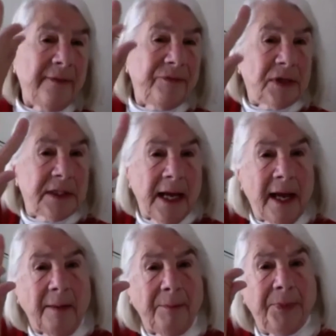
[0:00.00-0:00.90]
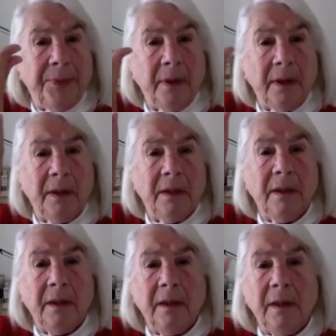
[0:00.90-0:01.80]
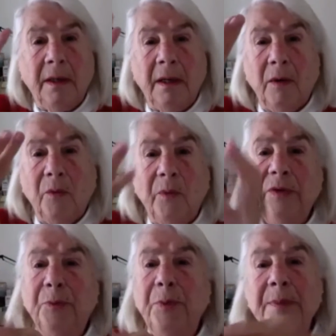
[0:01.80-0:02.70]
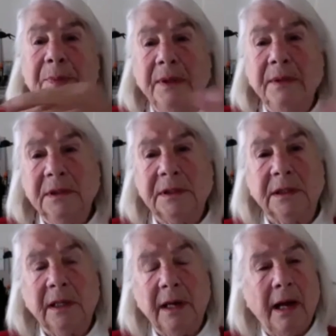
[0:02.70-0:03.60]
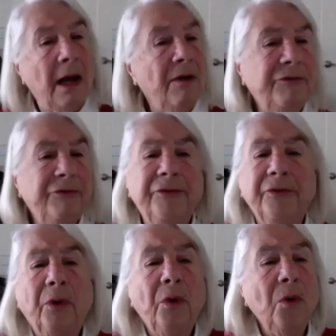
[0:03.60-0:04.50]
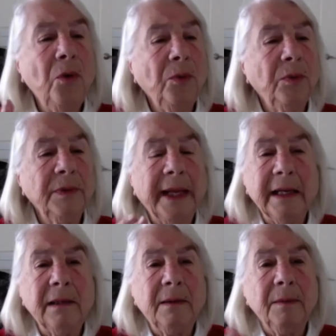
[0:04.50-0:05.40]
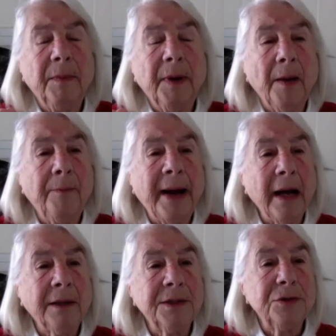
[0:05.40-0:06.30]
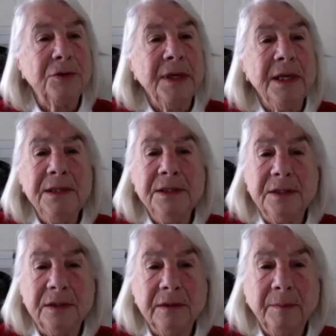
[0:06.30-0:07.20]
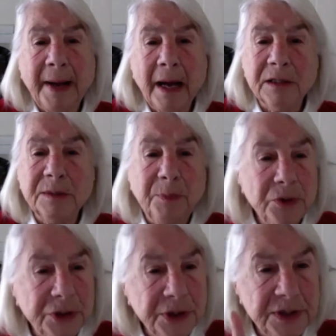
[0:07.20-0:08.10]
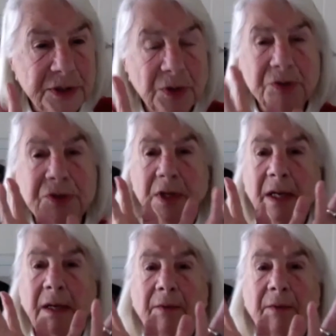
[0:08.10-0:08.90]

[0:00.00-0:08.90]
at the top with ribbons of, oh, like box trees, box bushes, those